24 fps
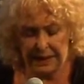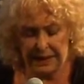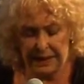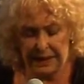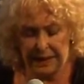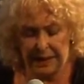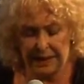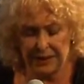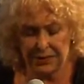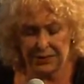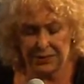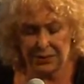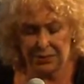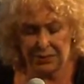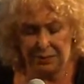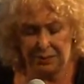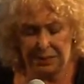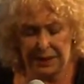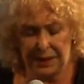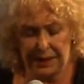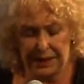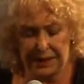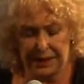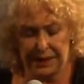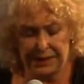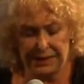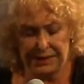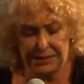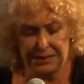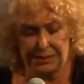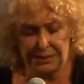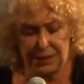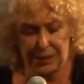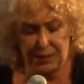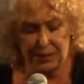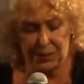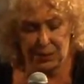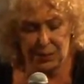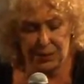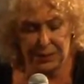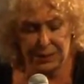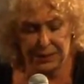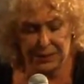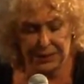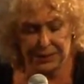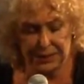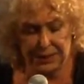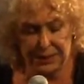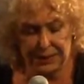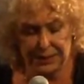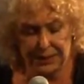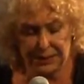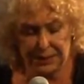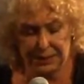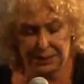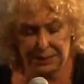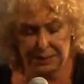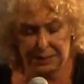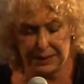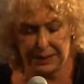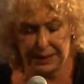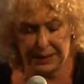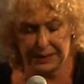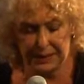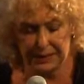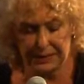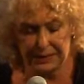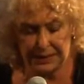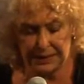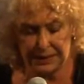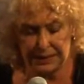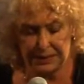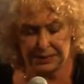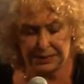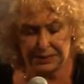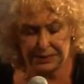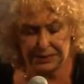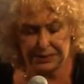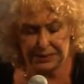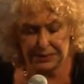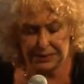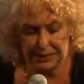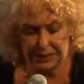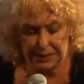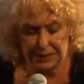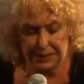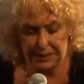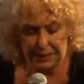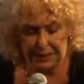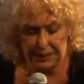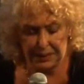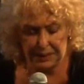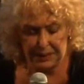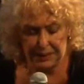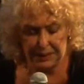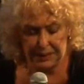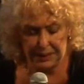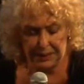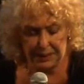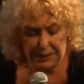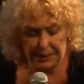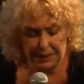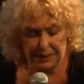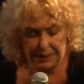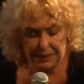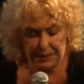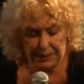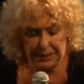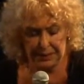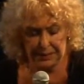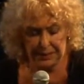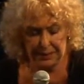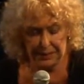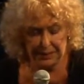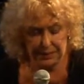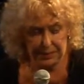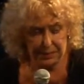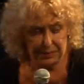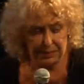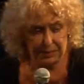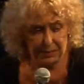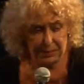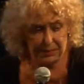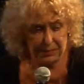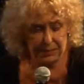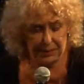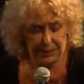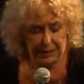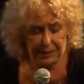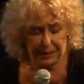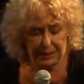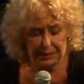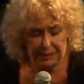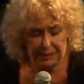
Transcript: I saw bodies in my woods. I saw bodies close to to where, where I